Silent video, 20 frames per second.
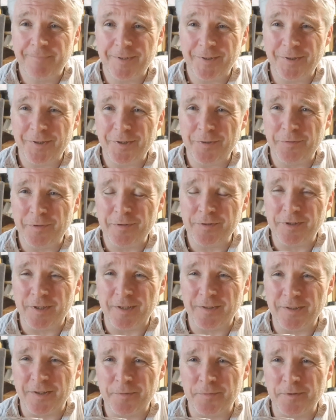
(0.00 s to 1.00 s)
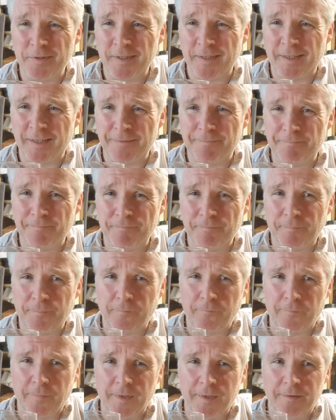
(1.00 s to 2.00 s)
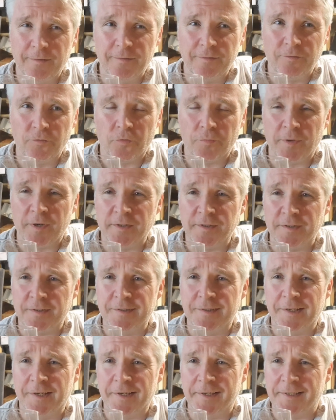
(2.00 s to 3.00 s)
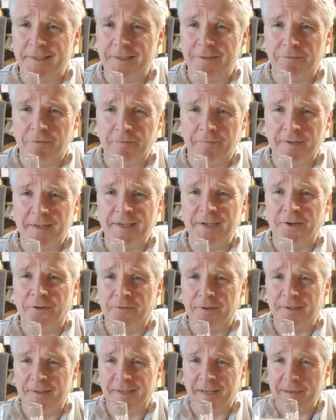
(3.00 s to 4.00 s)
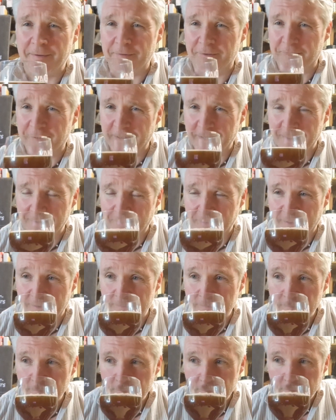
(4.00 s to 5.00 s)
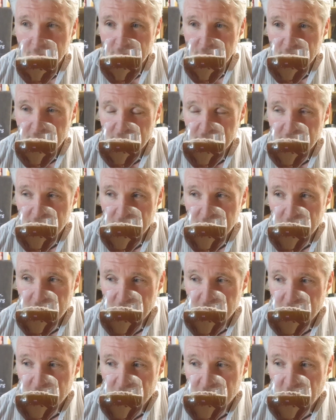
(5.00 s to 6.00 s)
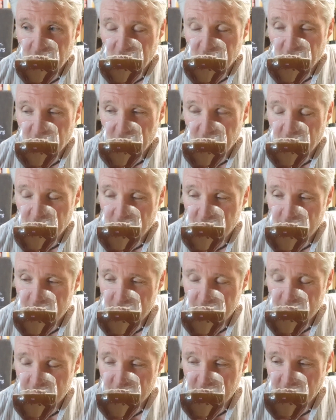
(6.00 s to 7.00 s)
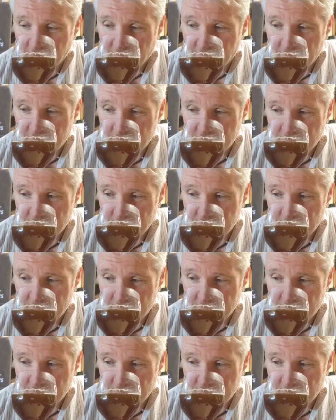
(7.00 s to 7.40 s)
I don't know what would you, it's almost like it reminds you slightly of a vinegary taste, a little bit. There's, what's in that?